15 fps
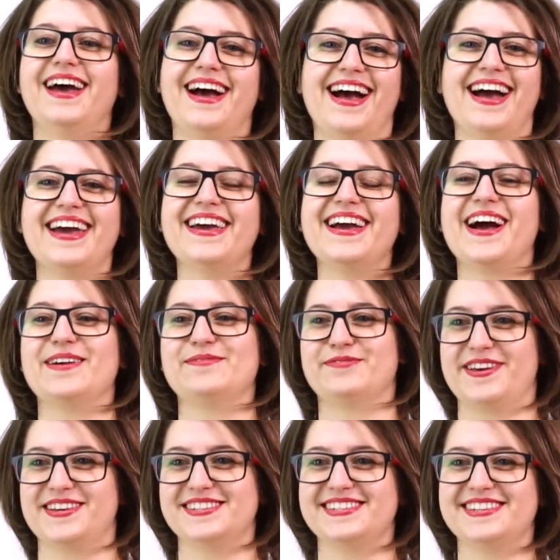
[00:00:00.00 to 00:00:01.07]
Hi, I'm
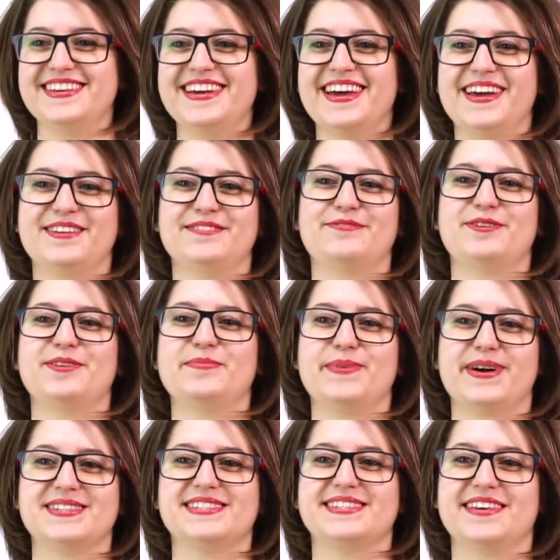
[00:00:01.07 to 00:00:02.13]
Vesi, and for the
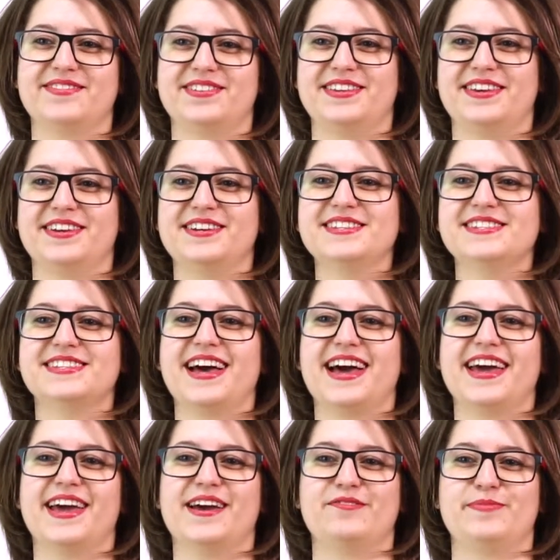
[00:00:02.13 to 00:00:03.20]
past 7 years
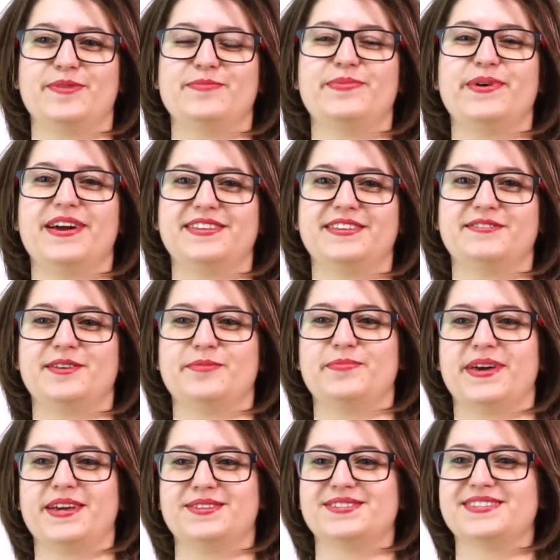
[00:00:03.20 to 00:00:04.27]
I have been part of the
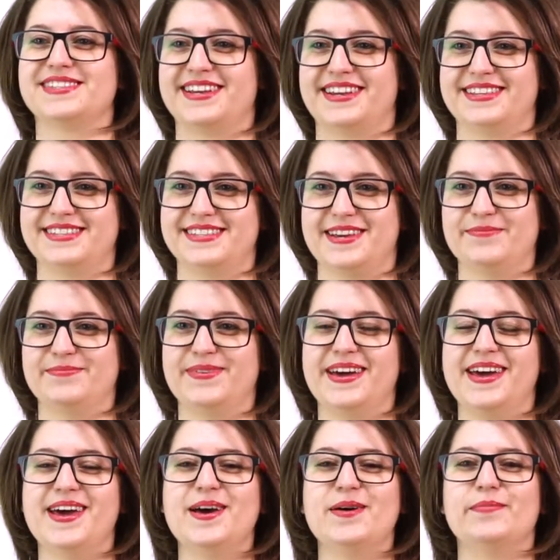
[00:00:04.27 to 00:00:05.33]
Pay to Study team.
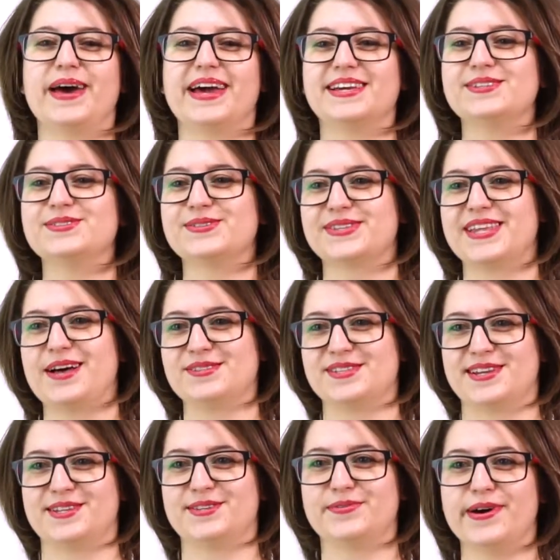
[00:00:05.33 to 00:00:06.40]
Back in
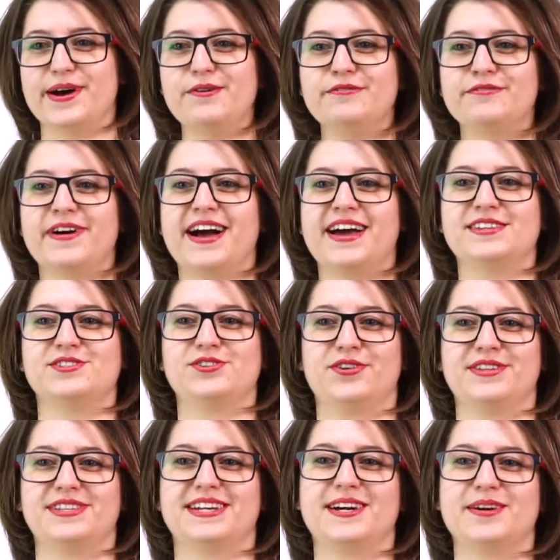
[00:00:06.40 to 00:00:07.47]
2012 I
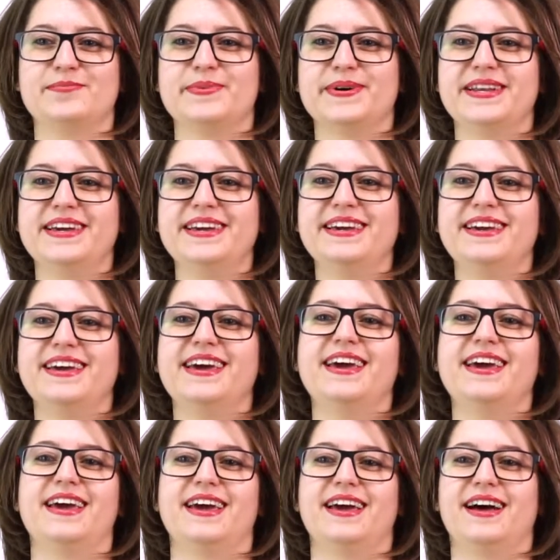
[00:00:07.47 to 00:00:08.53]
joined the company
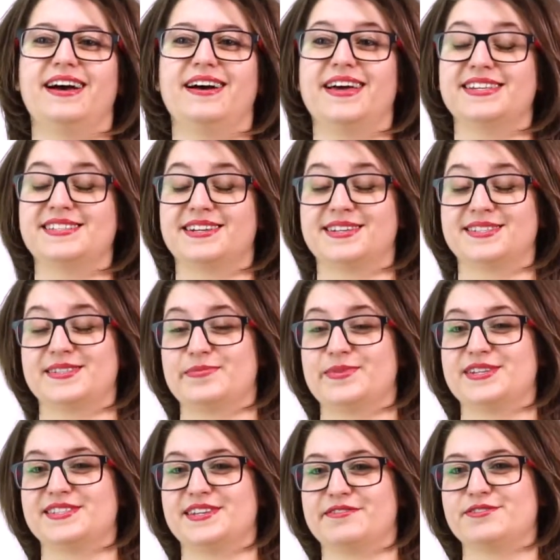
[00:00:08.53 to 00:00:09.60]
as a
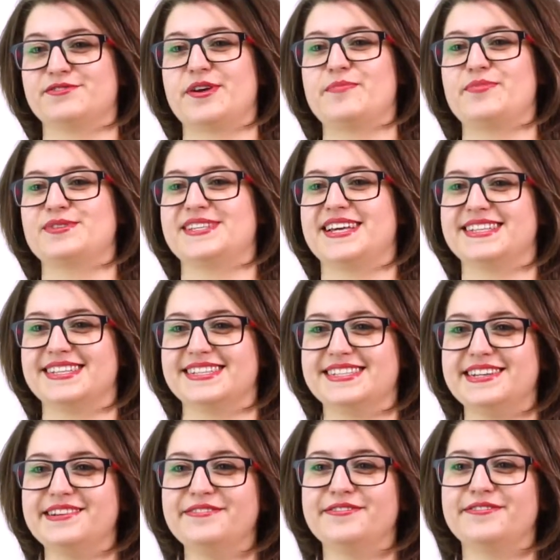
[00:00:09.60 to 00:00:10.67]
customer service
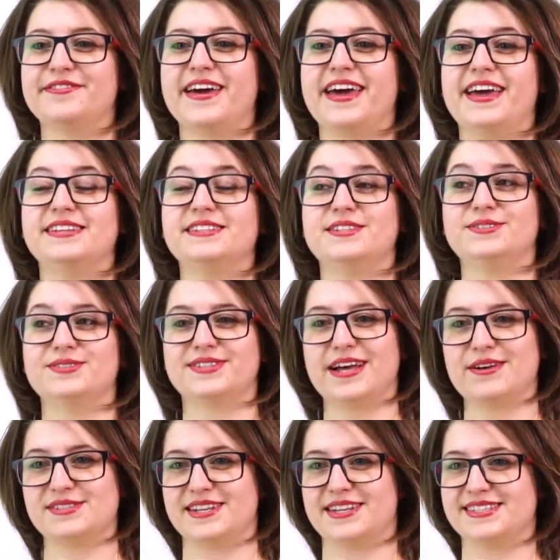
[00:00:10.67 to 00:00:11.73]
representative, and in
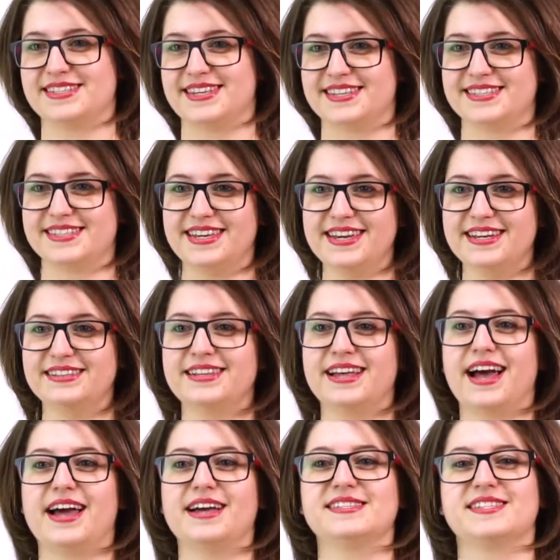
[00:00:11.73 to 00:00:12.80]
2016
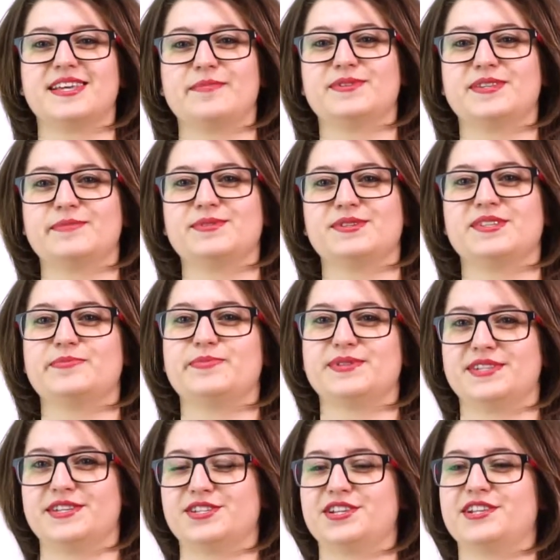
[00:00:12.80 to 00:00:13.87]
I stepped up to the
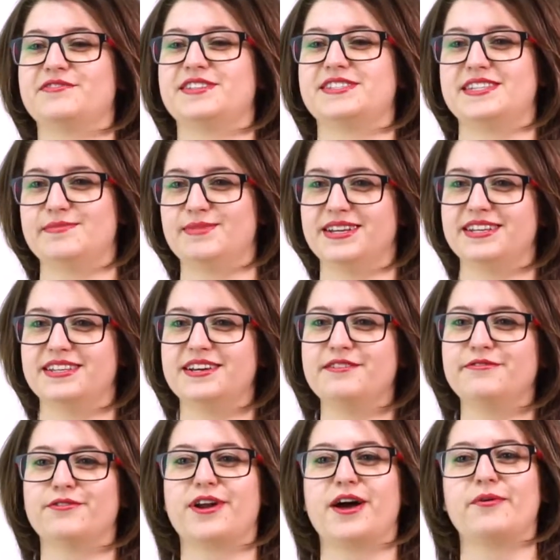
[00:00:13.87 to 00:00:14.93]
position of a team
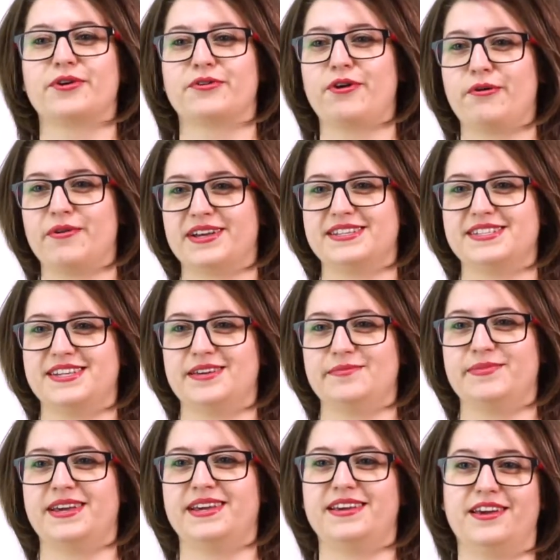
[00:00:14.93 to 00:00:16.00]
leader for our growing
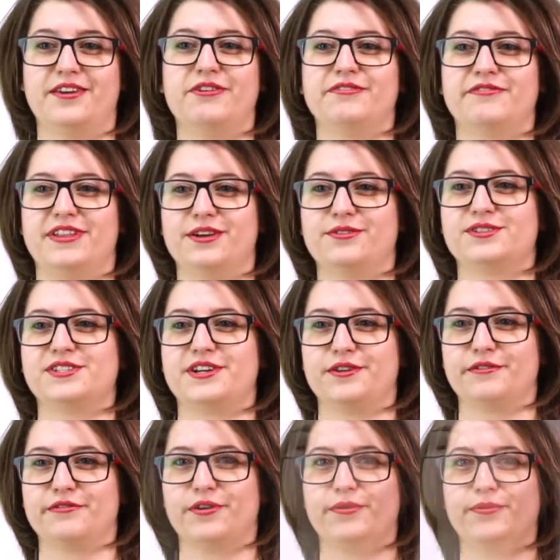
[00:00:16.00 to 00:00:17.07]
team here in Veliko
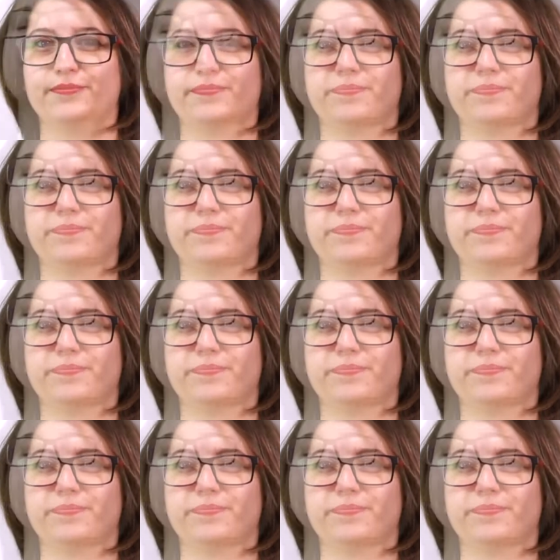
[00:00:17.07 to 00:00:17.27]
Tarnovo.